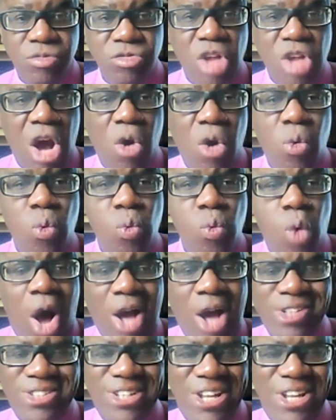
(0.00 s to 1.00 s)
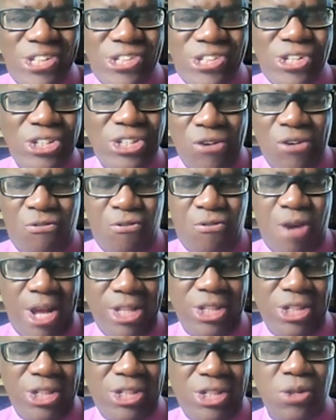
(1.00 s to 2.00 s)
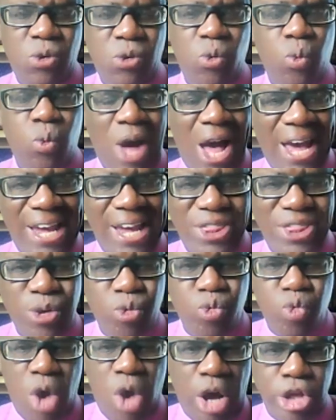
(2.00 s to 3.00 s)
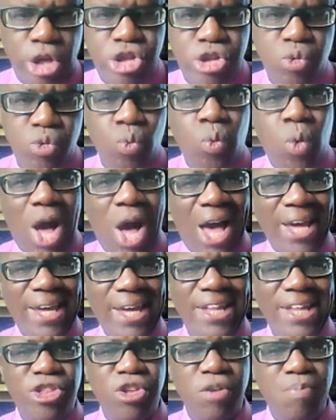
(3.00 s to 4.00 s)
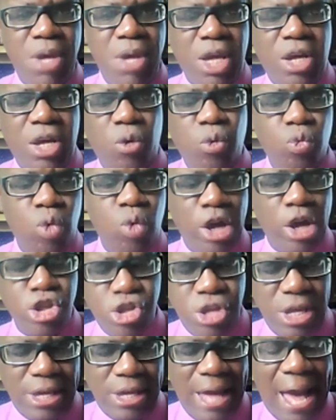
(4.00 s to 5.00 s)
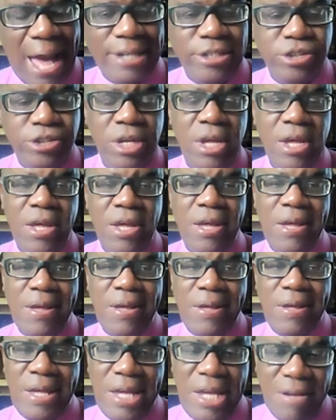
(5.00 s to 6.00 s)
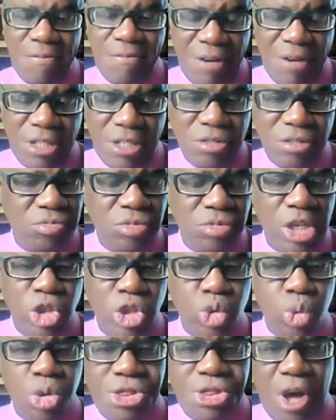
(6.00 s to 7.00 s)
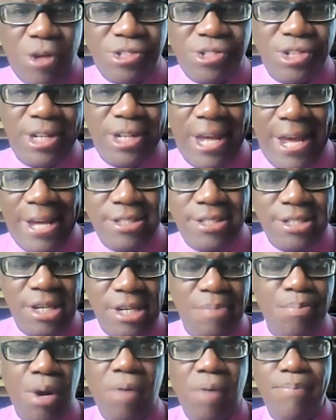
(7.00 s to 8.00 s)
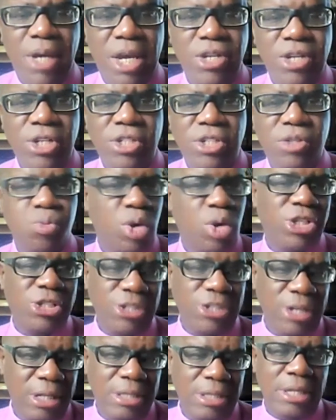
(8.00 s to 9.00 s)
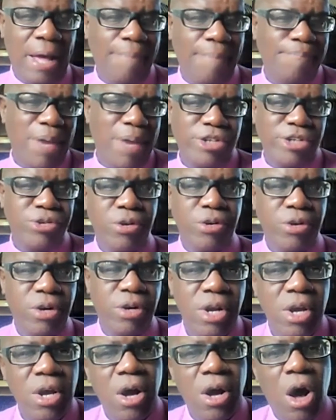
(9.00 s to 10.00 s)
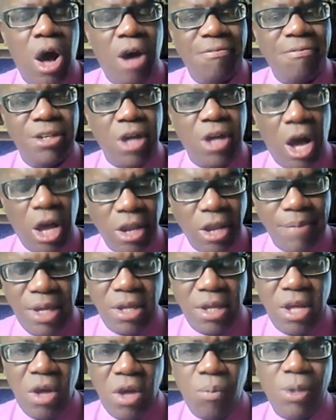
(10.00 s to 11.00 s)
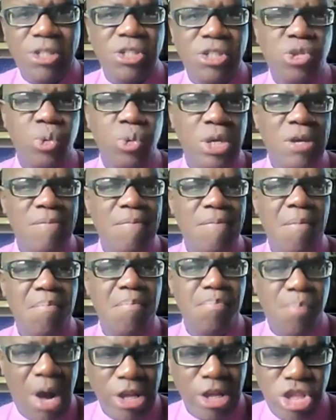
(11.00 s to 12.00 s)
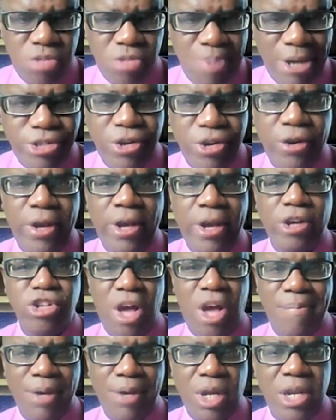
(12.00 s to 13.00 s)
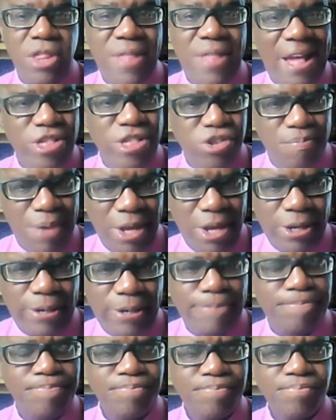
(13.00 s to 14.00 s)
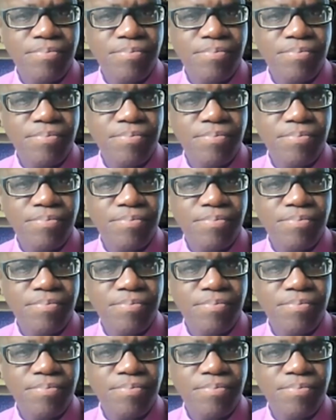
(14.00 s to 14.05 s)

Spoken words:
Now, what is the difference? Why the rush? Why is Jamaica rushing? And even in 2018, Barbados was still a better off economy, was doing much better economically than Jamaica